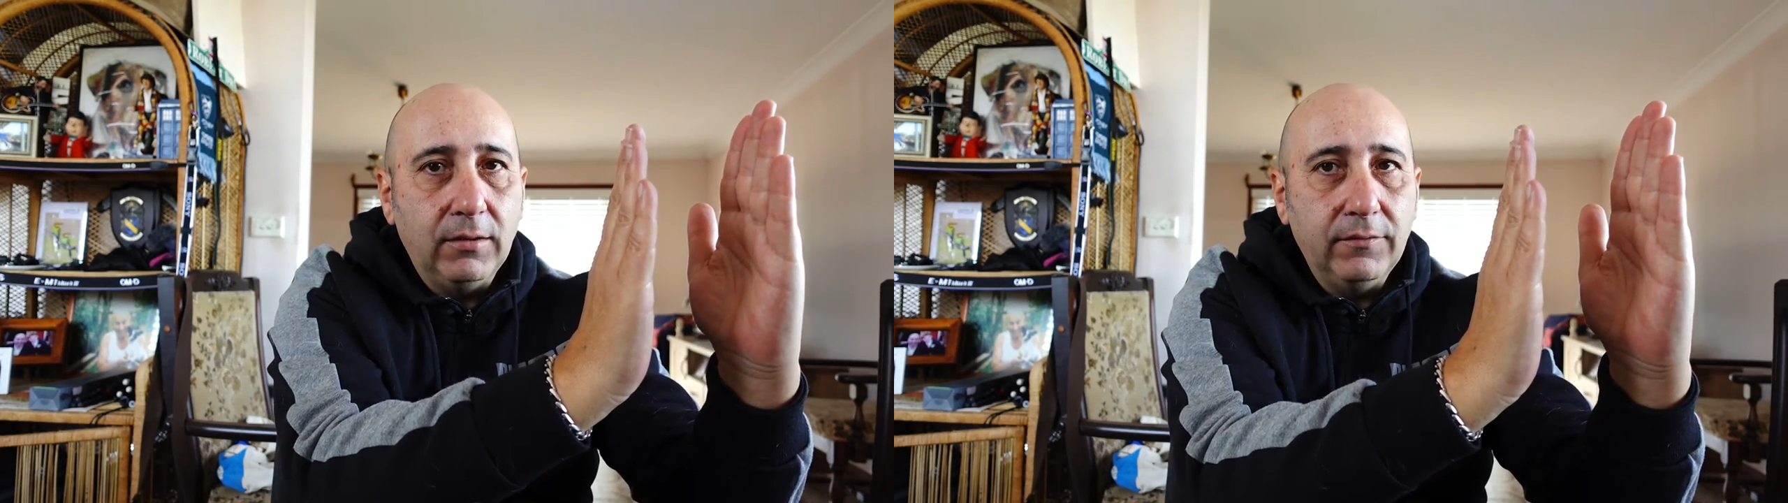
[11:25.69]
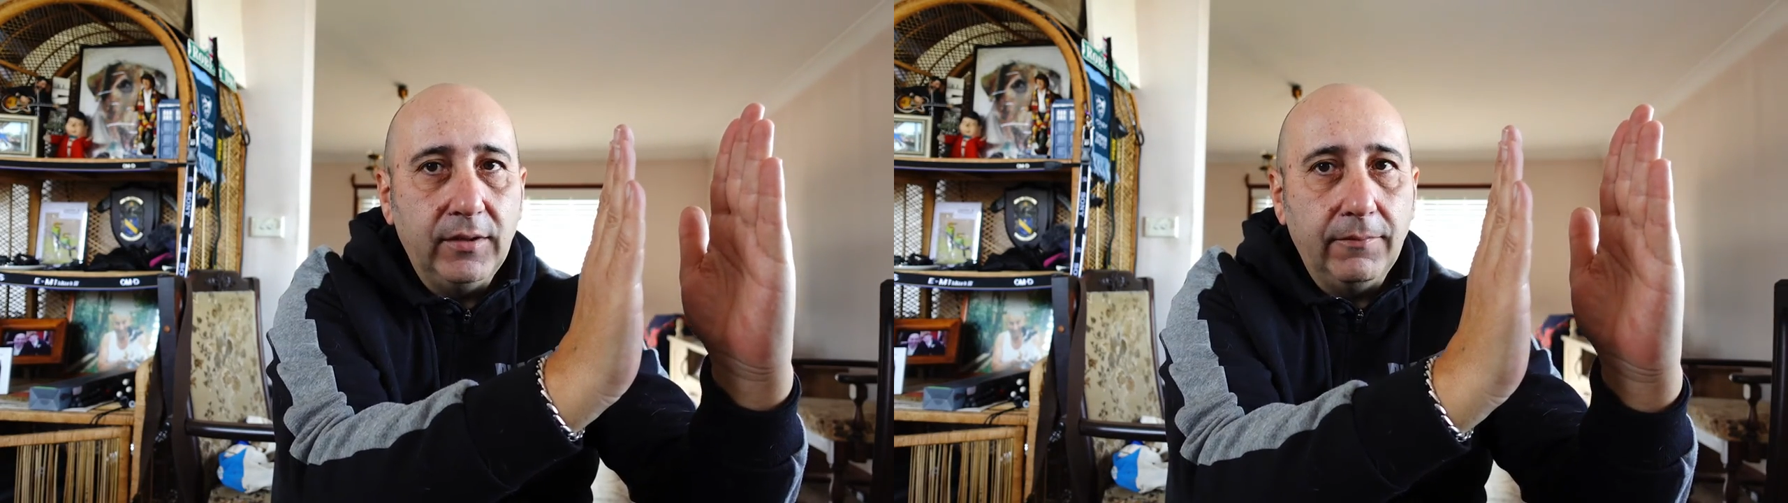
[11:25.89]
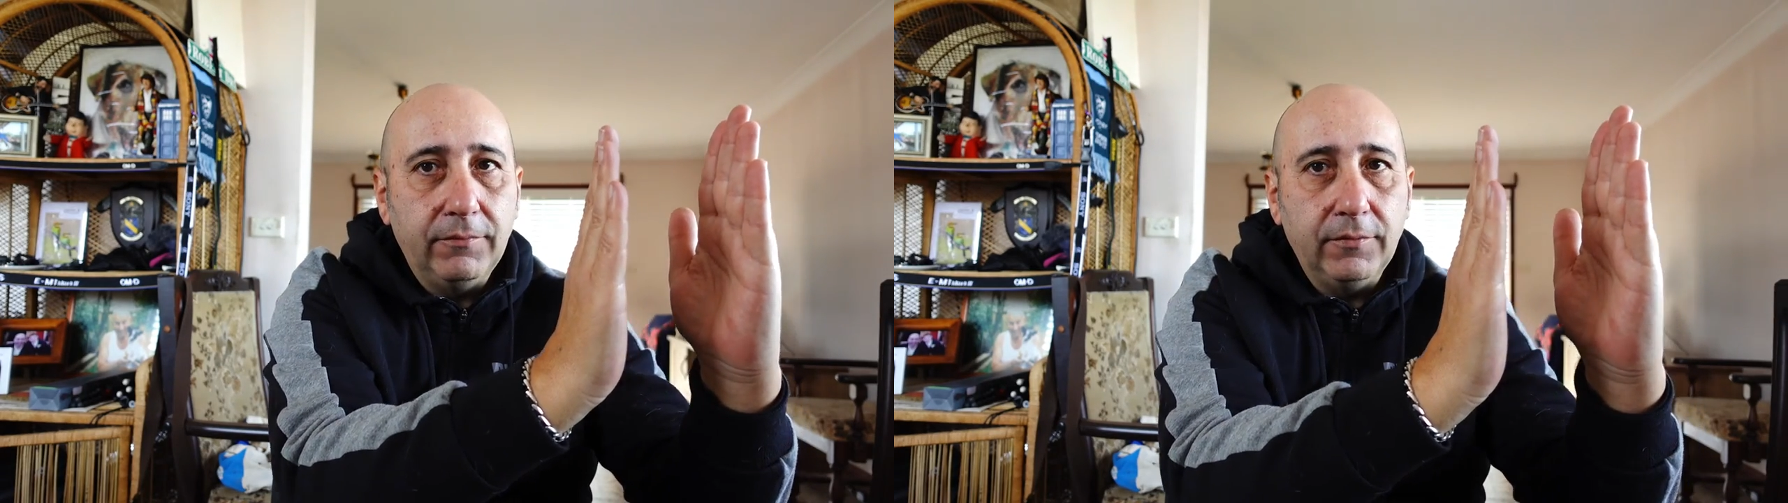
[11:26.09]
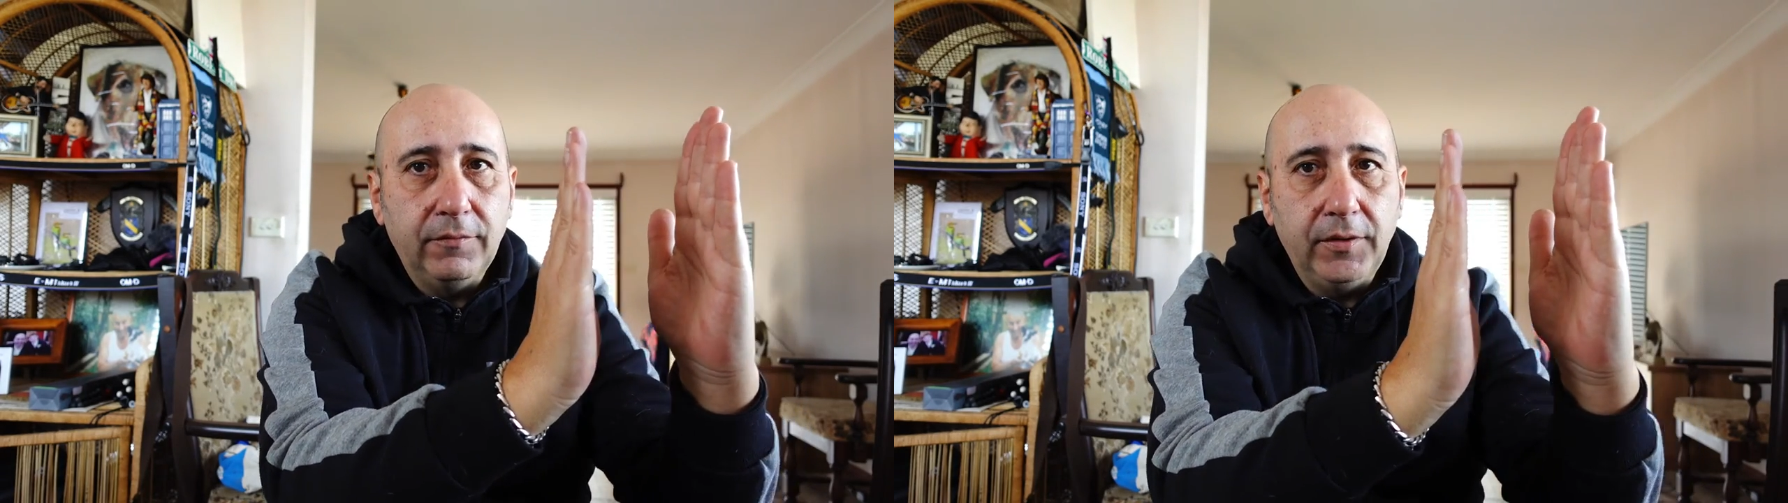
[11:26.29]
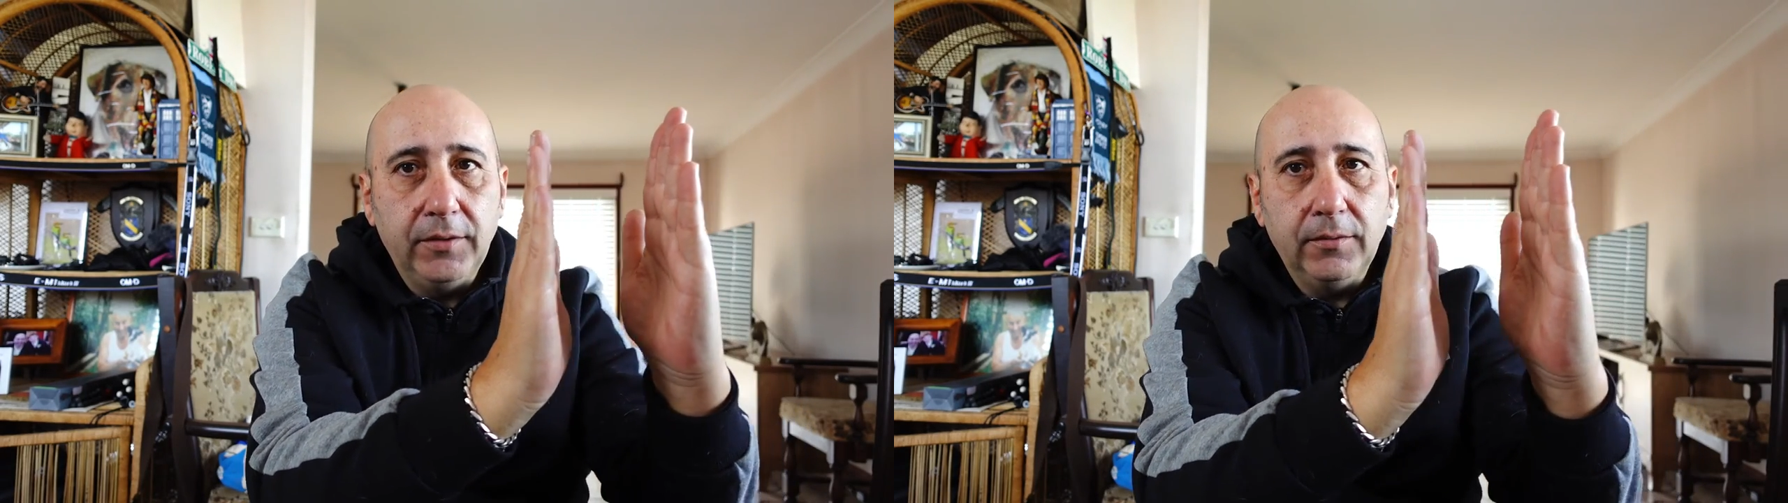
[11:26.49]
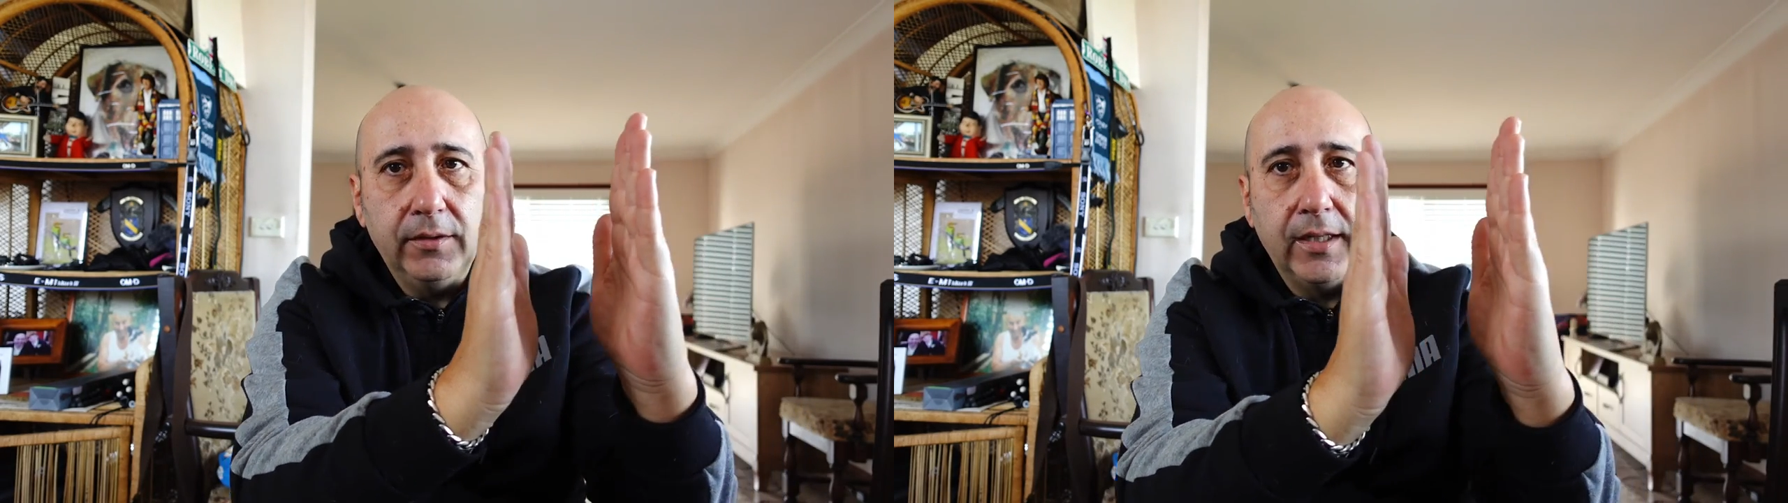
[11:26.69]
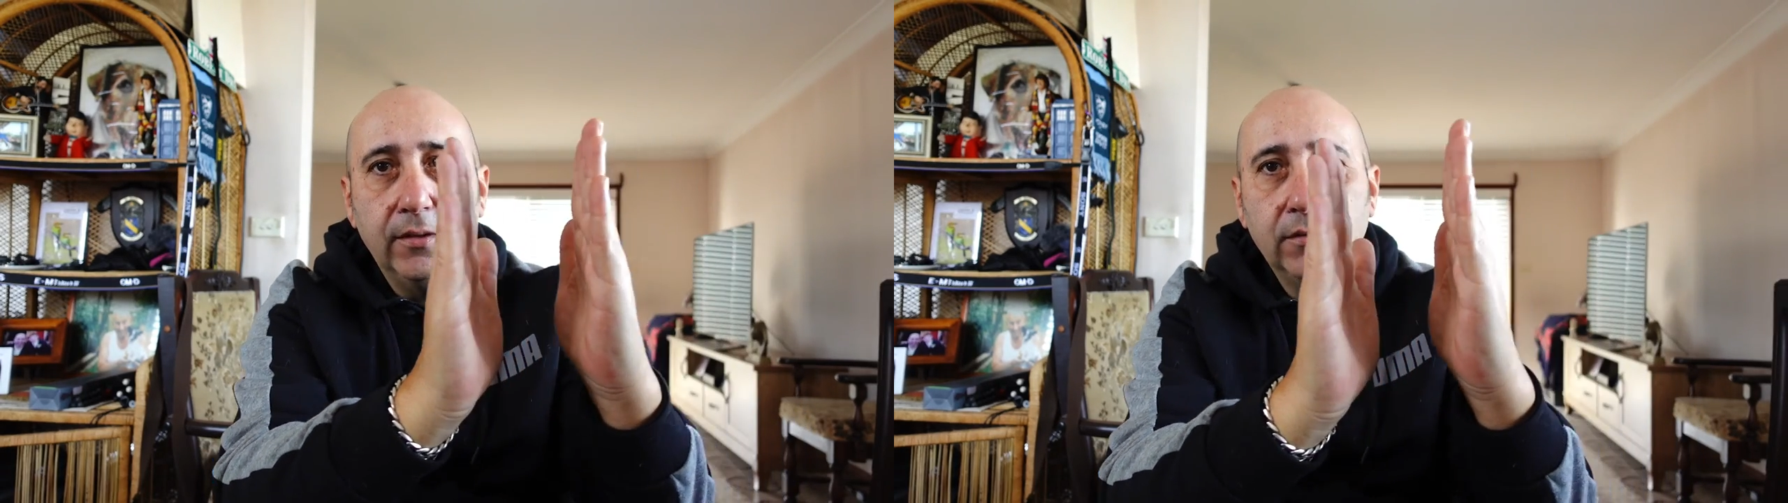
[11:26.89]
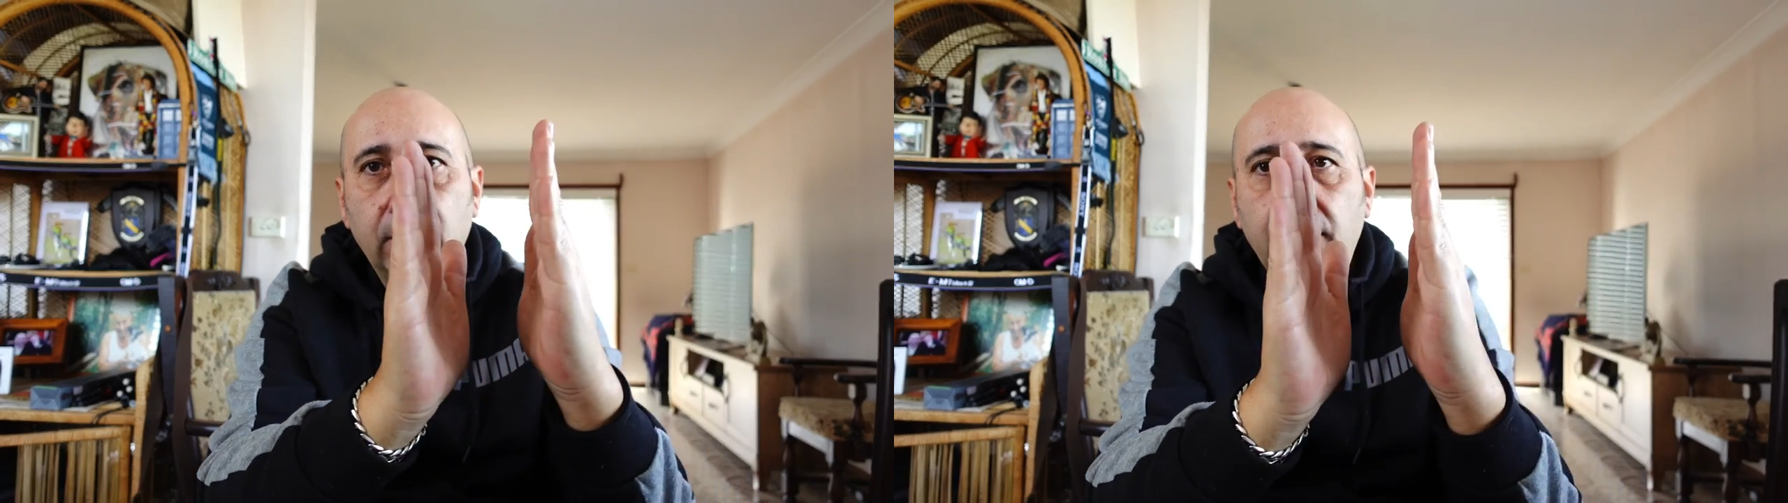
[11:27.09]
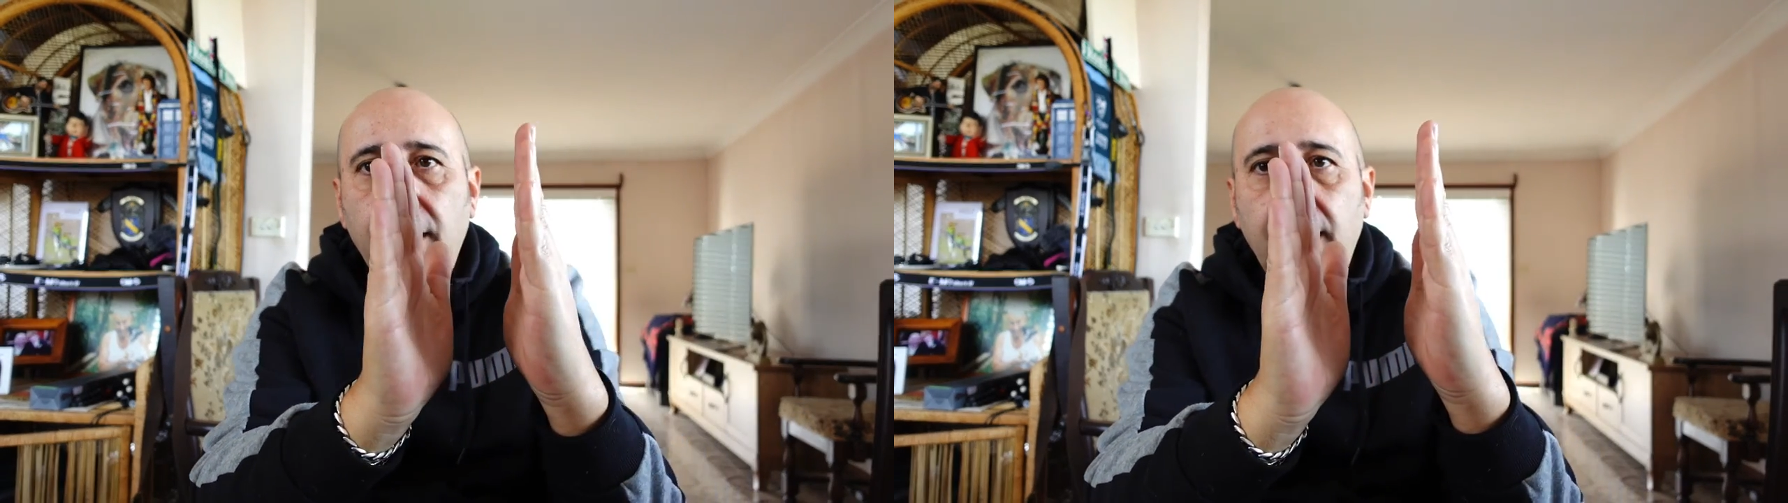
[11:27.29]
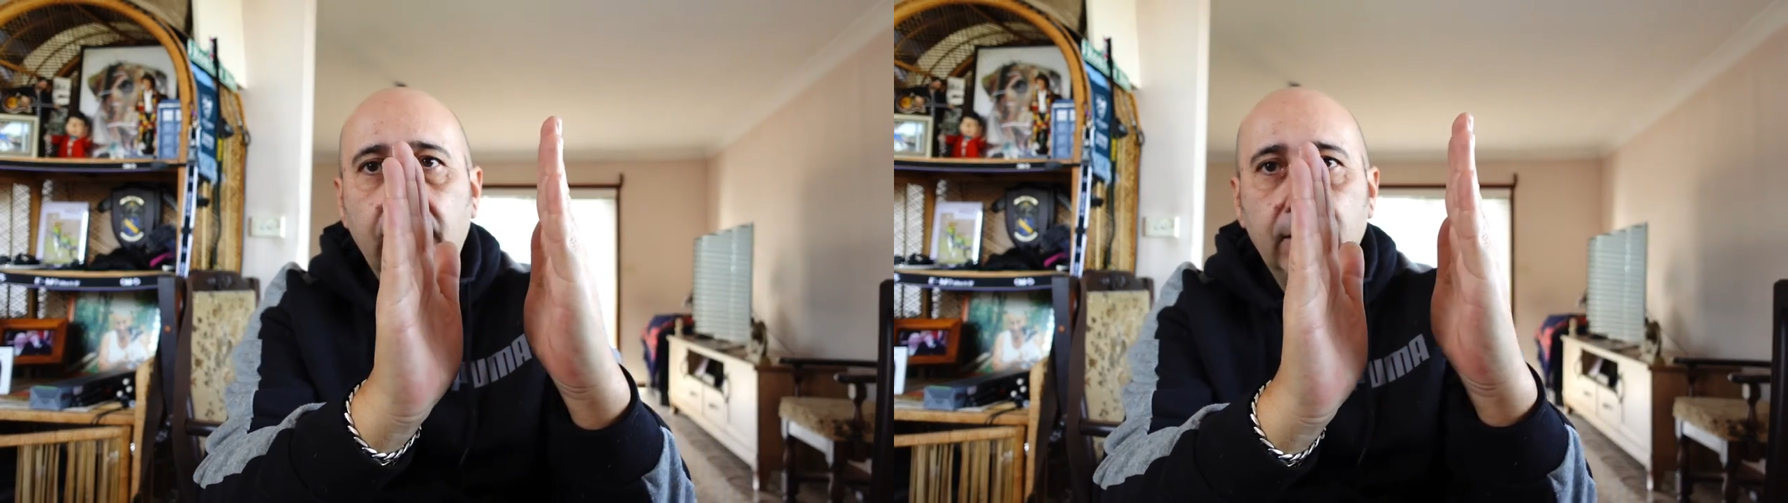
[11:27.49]
of depth of field goes like
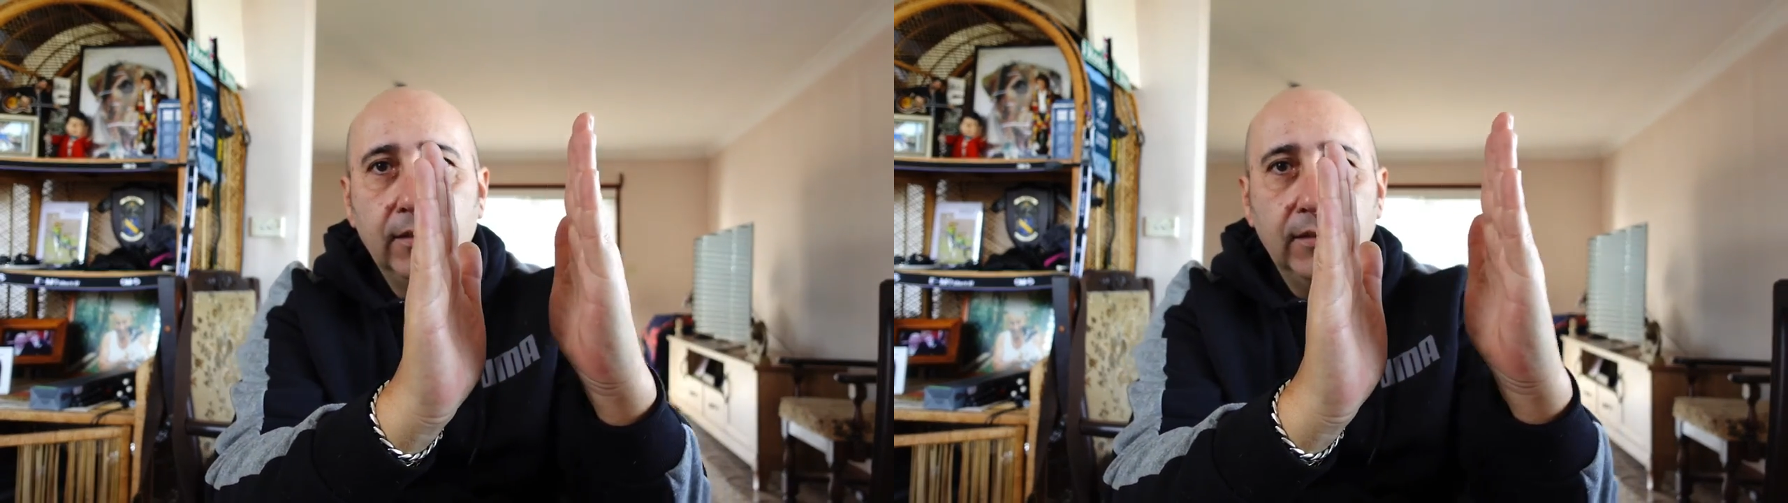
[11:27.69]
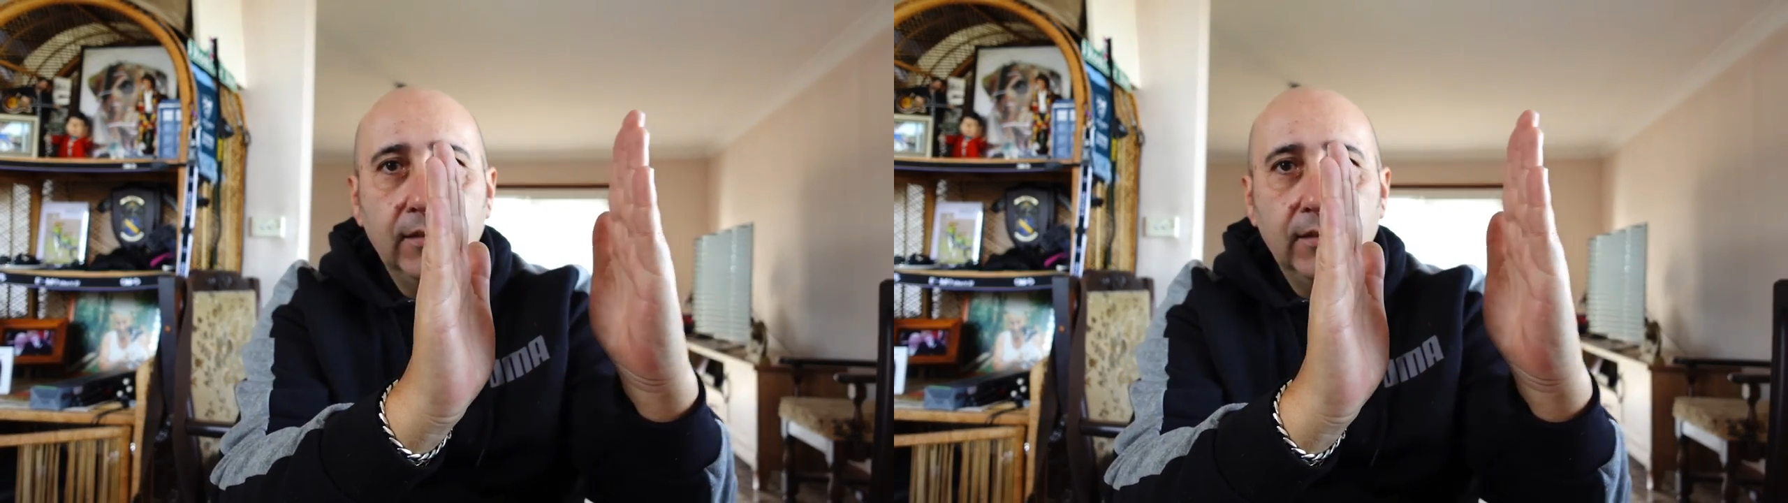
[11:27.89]
that